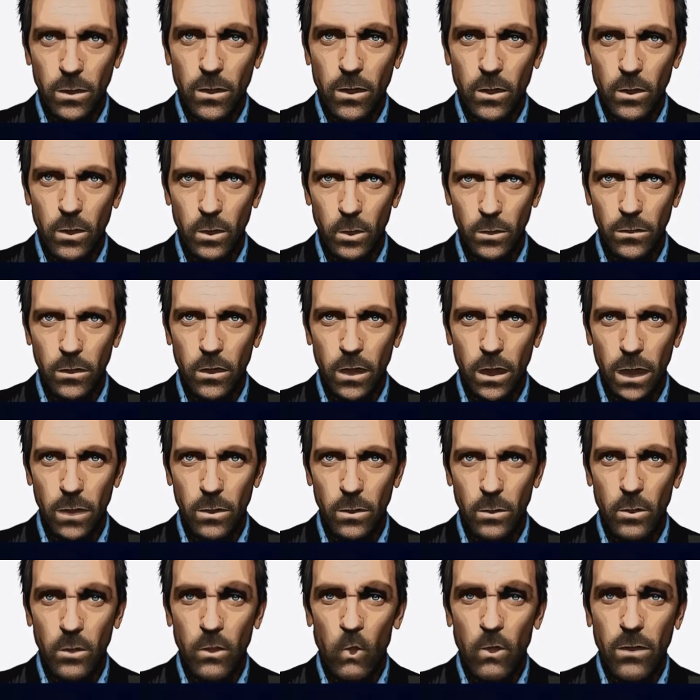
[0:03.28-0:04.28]
The red
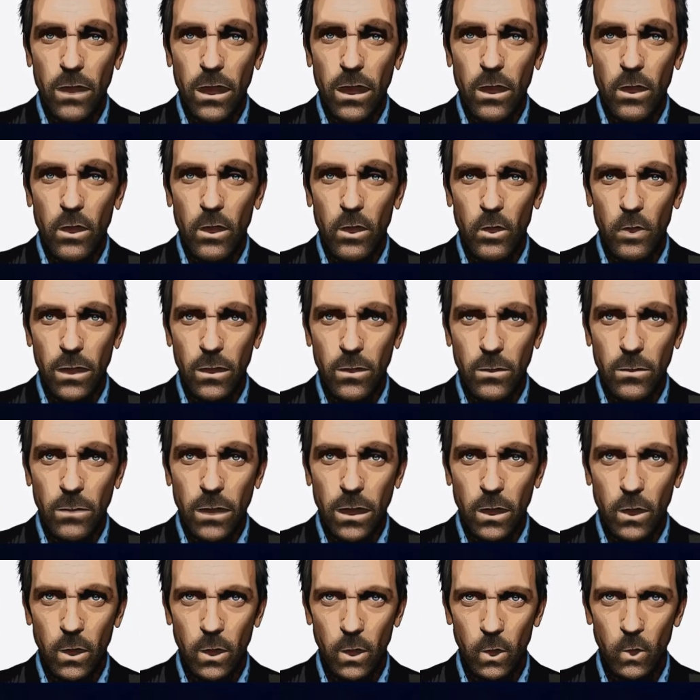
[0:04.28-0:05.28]
planet can be losing
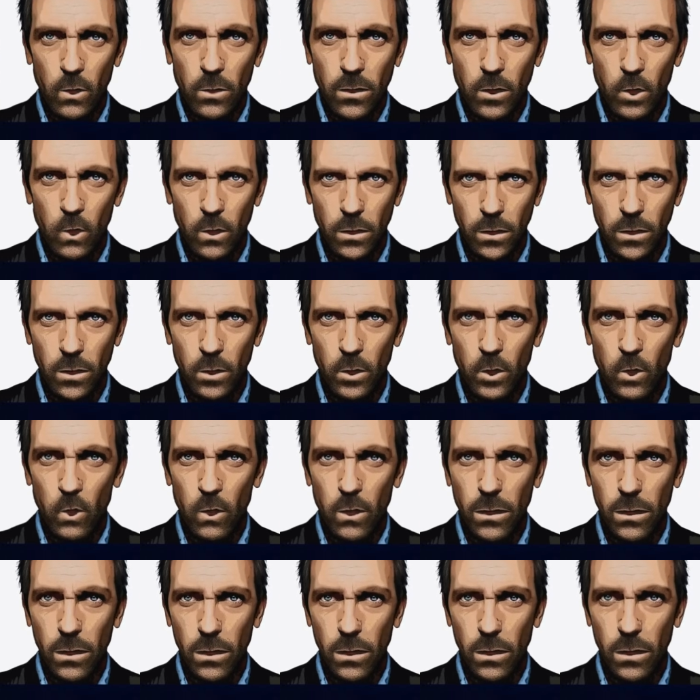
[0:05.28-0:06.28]
all of its
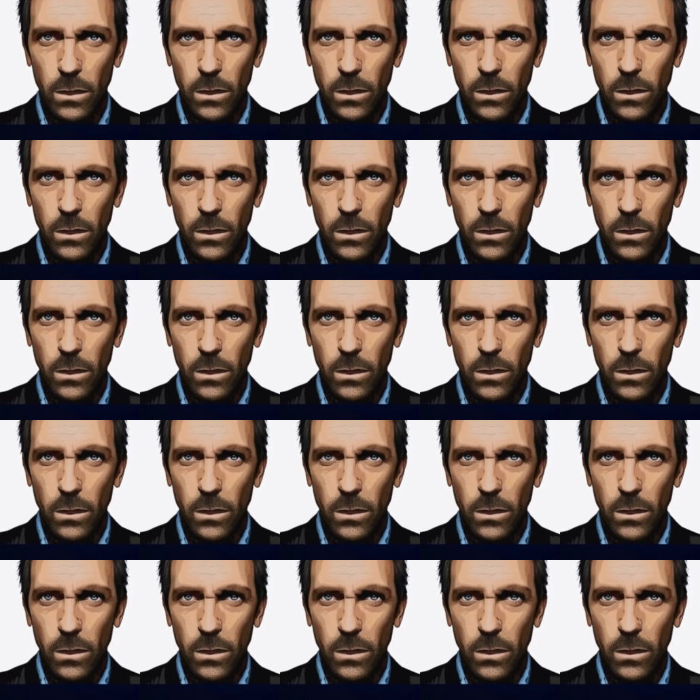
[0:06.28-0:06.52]
atmosphere.